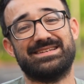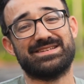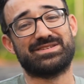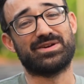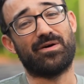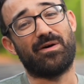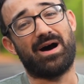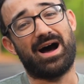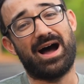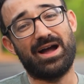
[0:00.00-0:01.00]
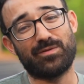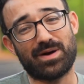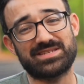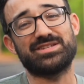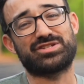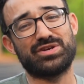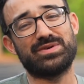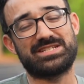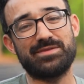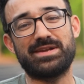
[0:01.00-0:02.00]
So I wasn't too
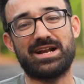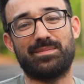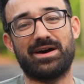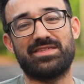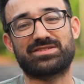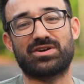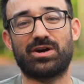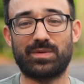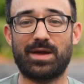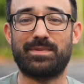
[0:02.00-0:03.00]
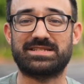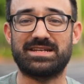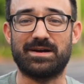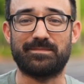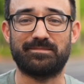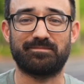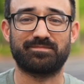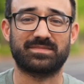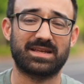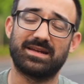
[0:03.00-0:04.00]
intimidated by this car when I picked it up.
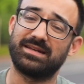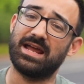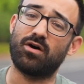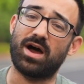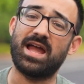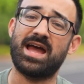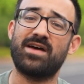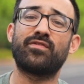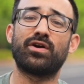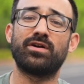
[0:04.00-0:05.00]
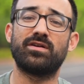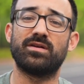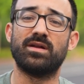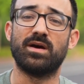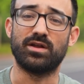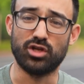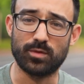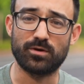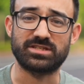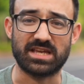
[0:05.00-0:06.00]
Now, I have heard
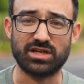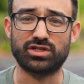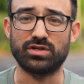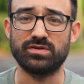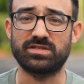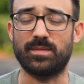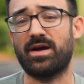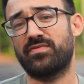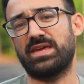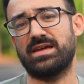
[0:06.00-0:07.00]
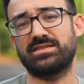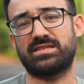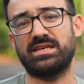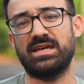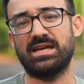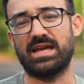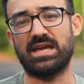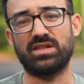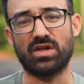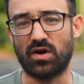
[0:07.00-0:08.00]
numerous issues about the NC
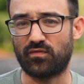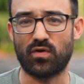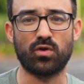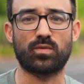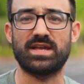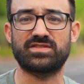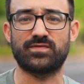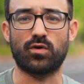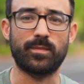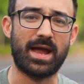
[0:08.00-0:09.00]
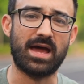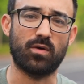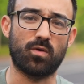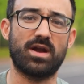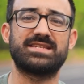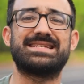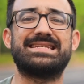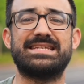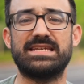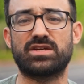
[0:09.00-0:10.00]
in a full race format or as a
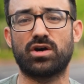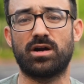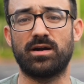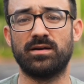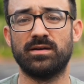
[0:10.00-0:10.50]
DE car.